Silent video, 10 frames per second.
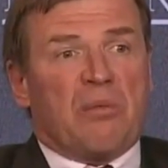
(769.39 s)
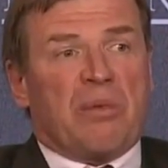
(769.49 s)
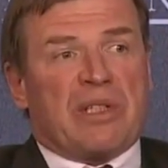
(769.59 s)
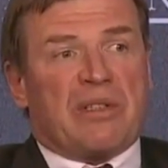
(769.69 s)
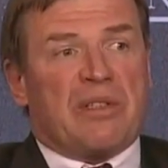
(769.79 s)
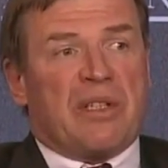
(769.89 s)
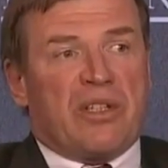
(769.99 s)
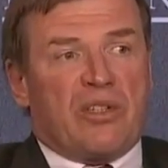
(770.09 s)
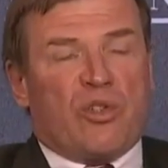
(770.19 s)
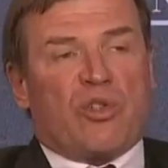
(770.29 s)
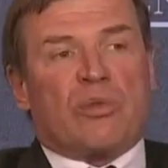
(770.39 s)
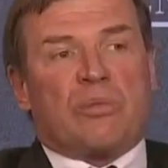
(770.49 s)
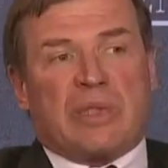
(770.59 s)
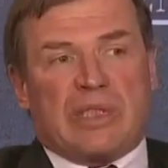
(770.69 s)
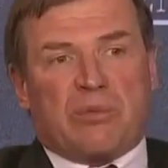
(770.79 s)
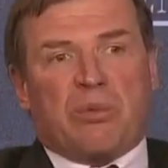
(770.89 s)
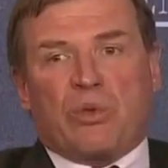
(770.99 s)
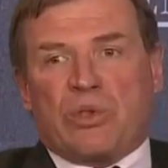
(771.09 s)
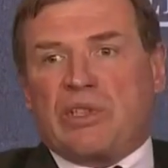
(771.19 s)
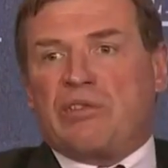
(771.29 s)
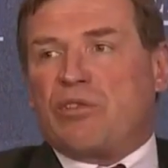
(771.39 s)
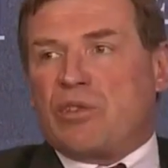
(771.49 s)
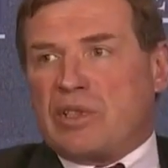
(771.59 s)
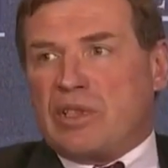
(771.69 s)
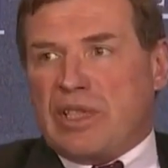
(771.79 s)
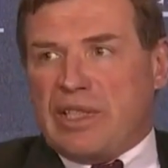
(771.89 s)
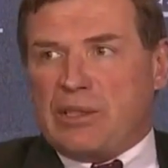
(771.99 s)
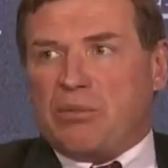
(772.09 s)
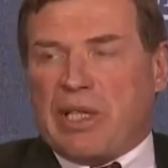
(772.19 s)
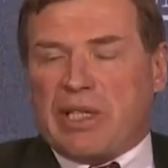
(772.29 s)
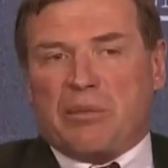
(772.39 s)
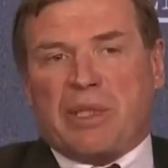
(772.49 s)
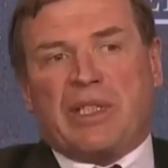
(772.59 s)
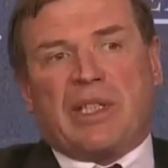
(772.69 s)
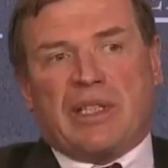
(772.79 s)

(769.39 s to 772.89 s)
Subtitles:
where Europe is voting for its parliament,